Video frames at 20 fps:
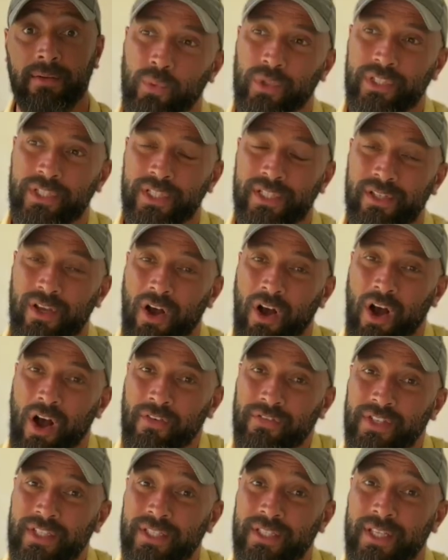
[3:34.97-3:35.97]
which is
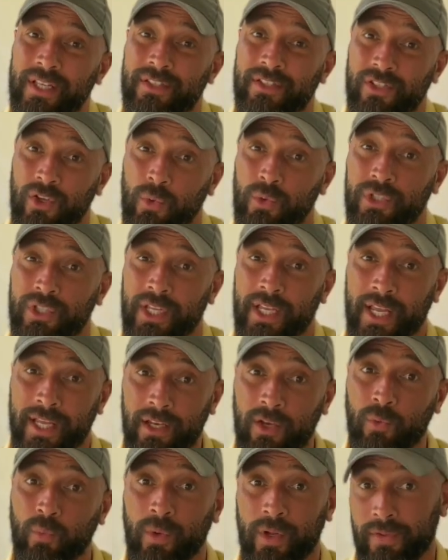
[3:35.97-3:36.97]
obviously
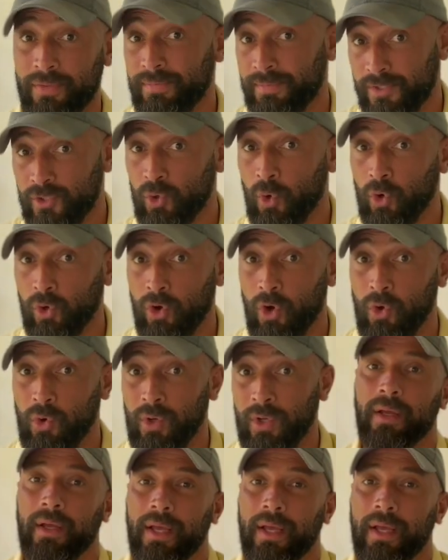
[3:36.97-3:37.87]
associated with sorrow,